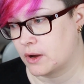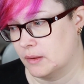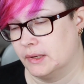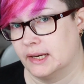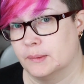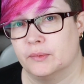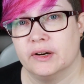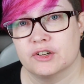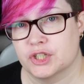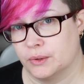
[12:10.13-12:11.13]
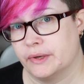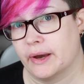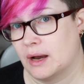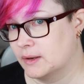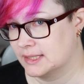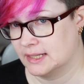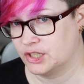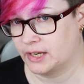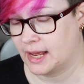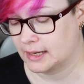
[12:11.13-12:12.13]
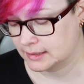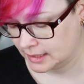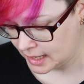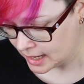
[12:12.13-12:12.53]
coming up where I show you how I stitch in hand.